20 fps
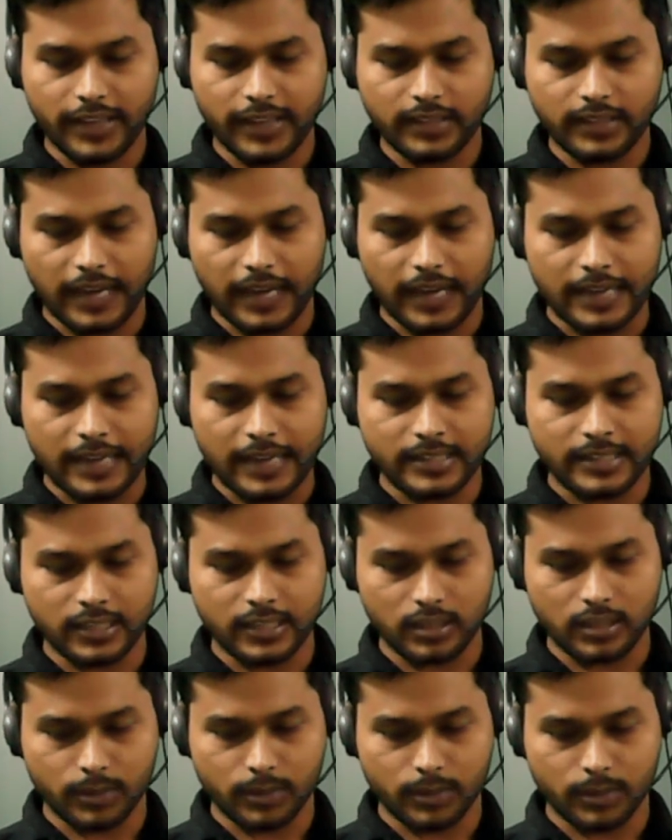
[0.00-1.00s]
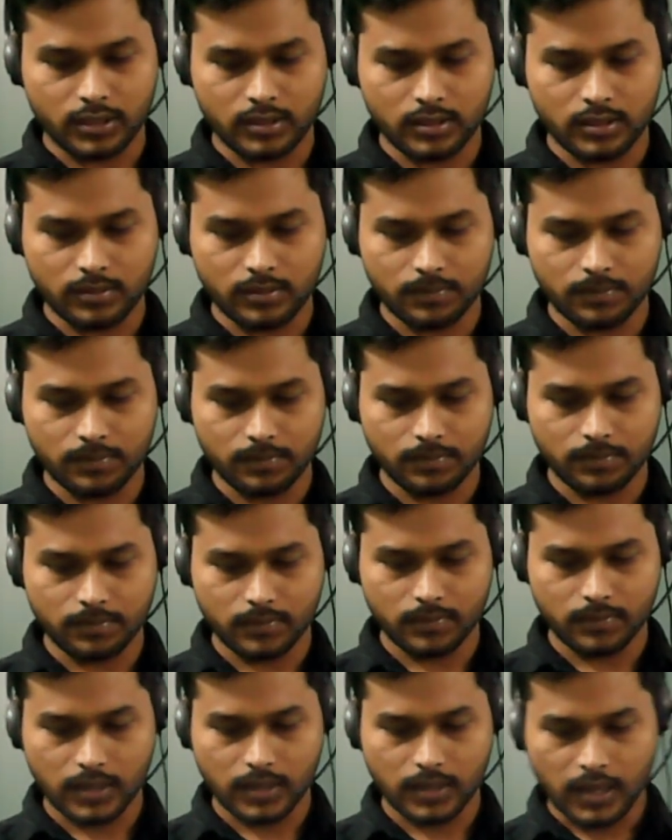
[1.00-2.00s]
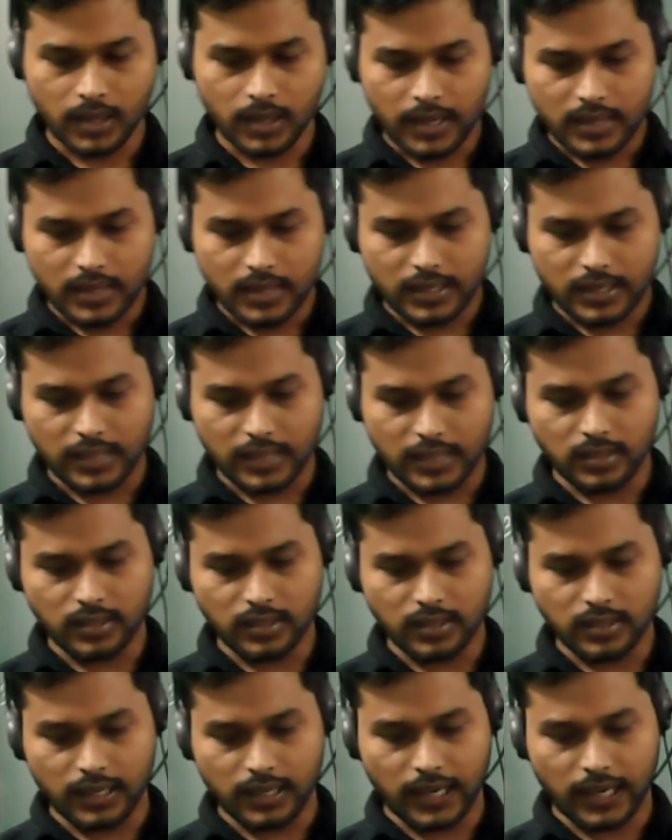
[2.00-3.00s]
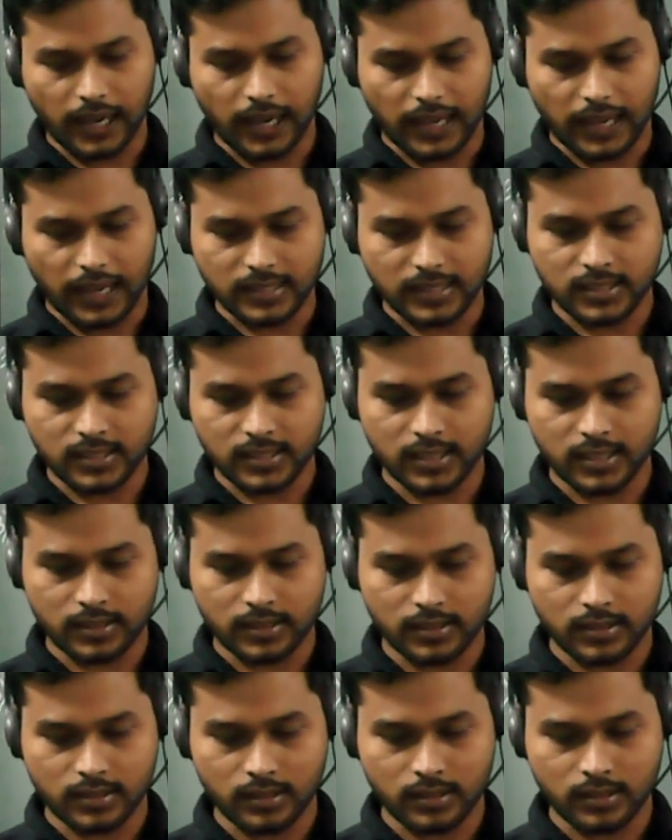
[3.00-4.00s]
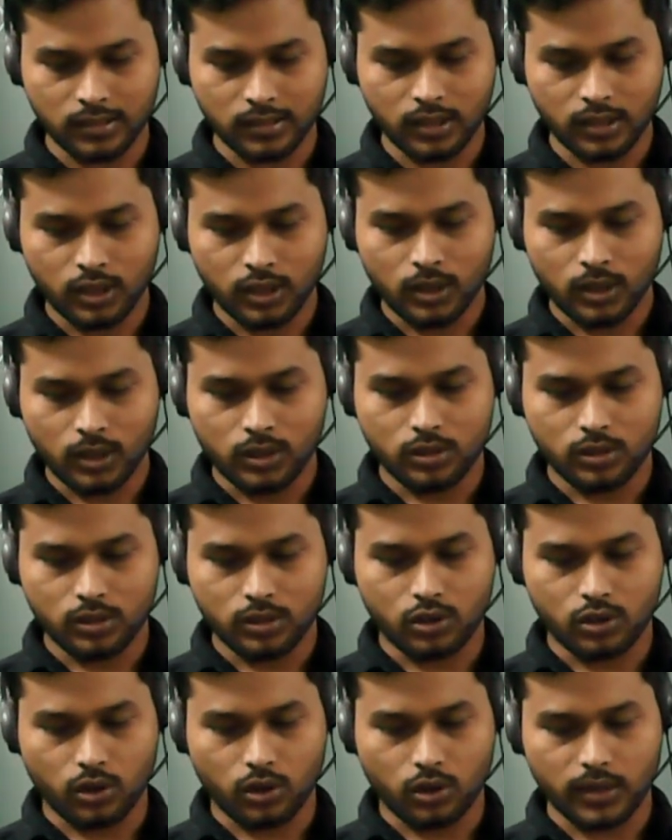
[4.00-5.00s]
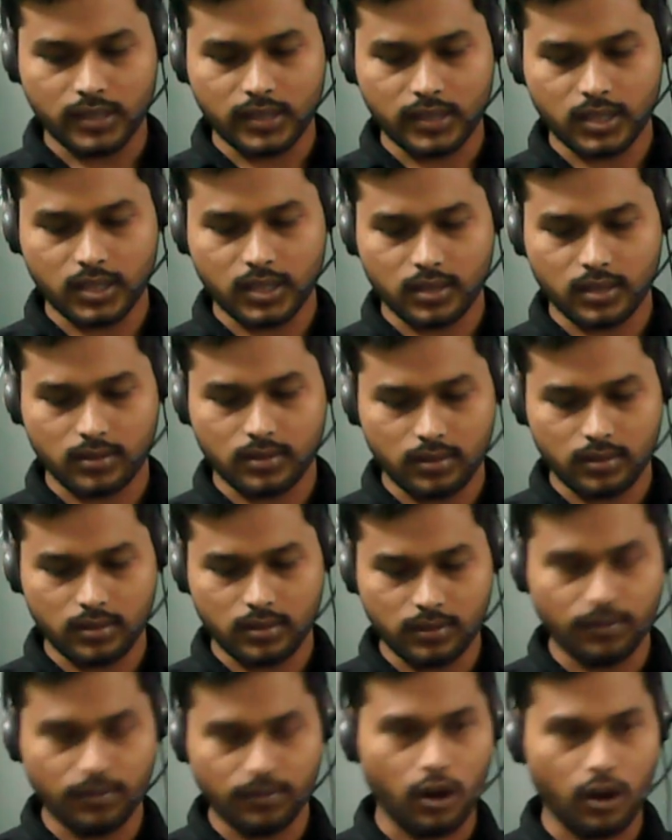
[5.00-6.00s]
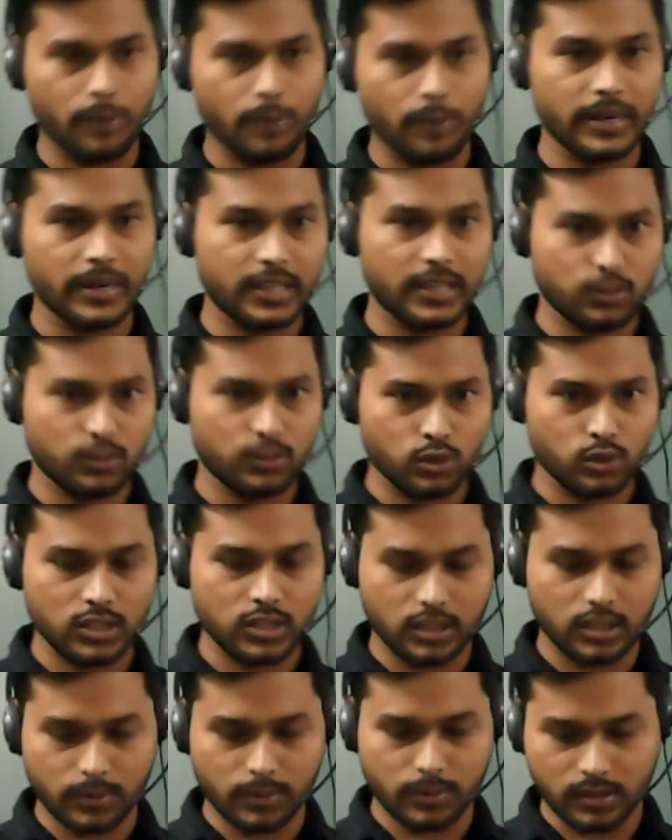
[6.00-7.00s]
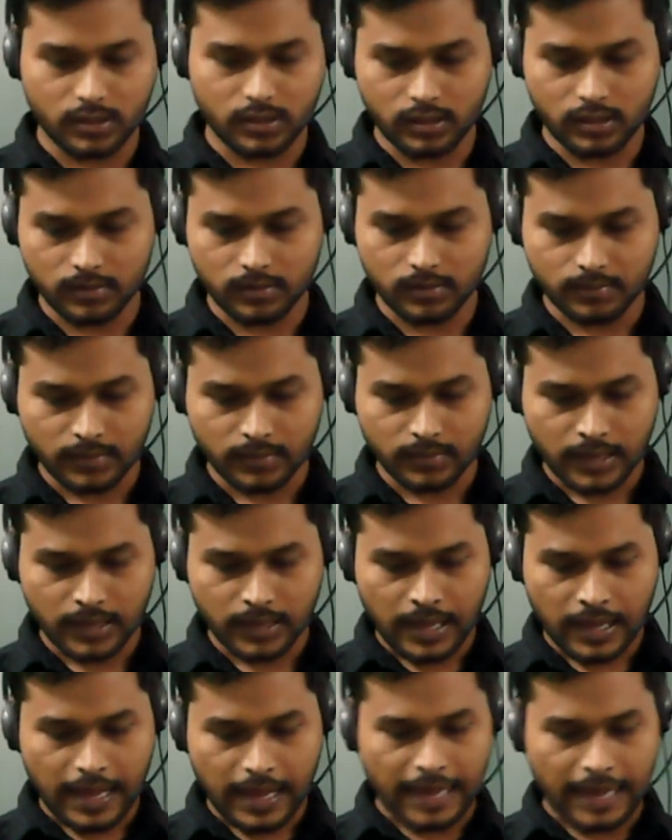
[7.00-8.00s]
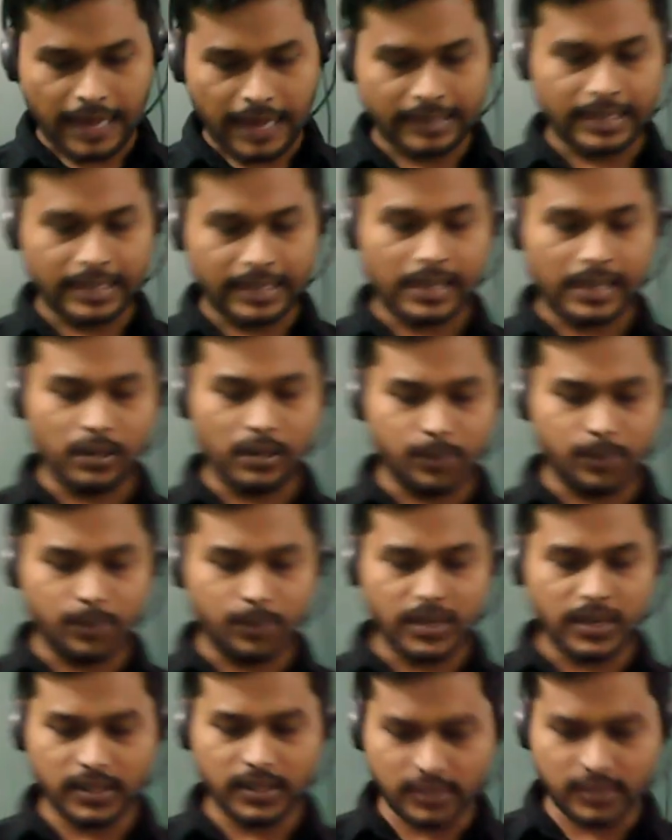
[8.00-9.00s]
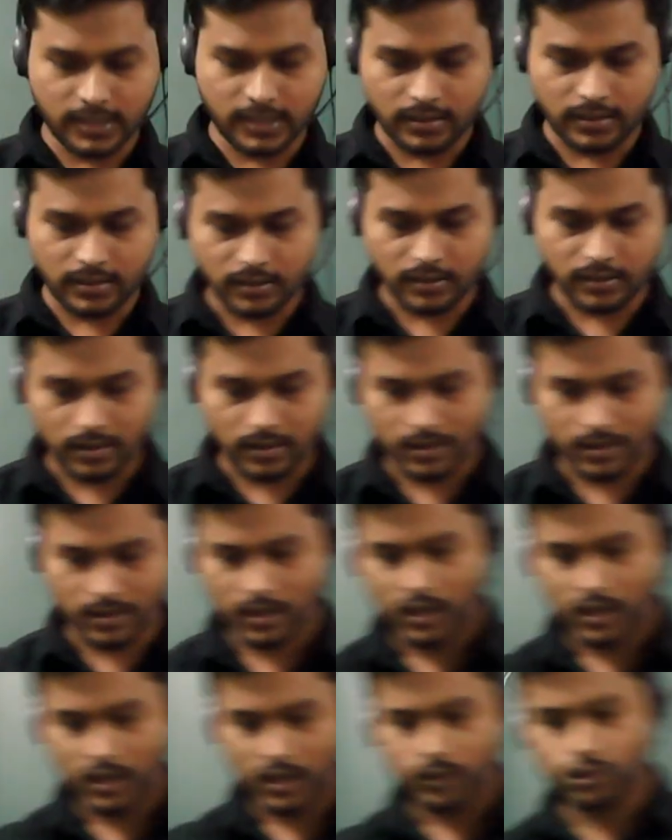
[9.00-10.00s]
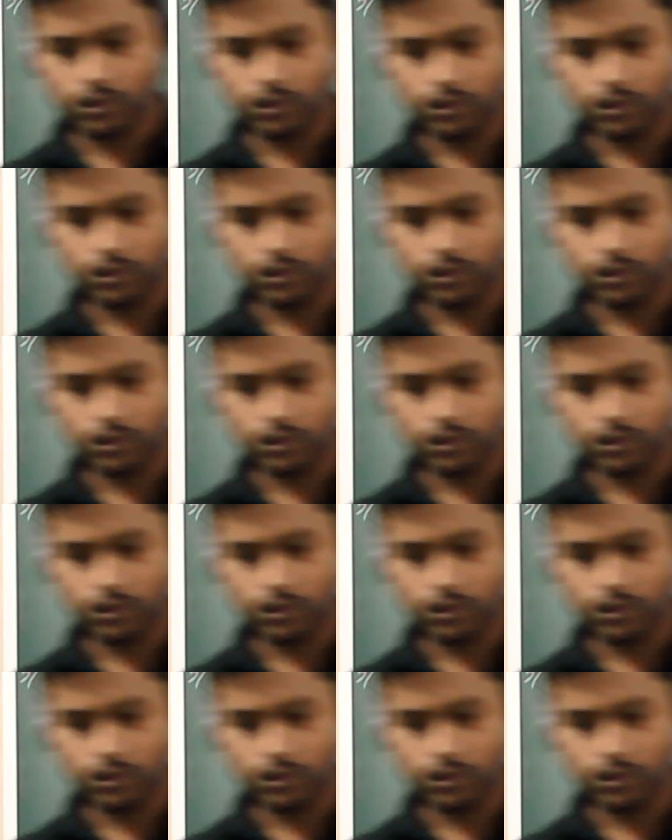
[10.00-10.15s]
8 cm. Taking A as a center, draw a circle of radius 4 cm. And taking B as a center, draw a